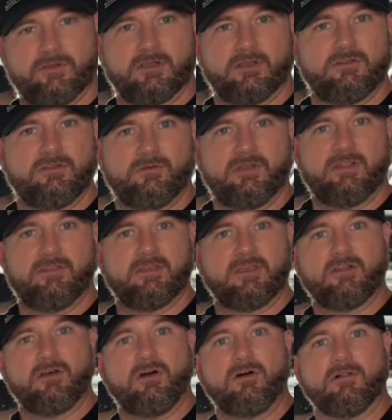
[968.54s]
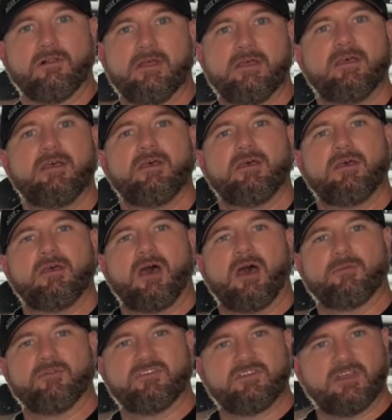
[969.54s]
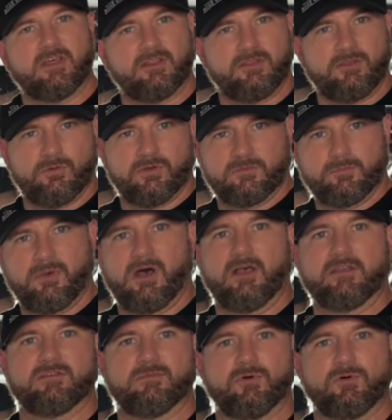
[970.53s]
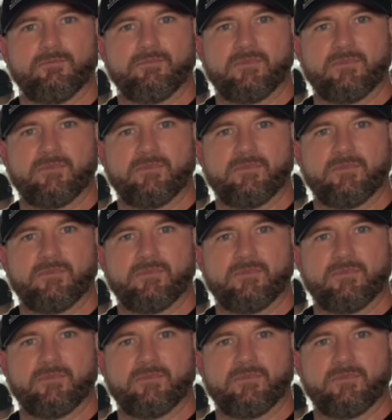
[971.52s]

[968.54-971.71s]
you're going to do anything at all. I'm just telling you what's possible.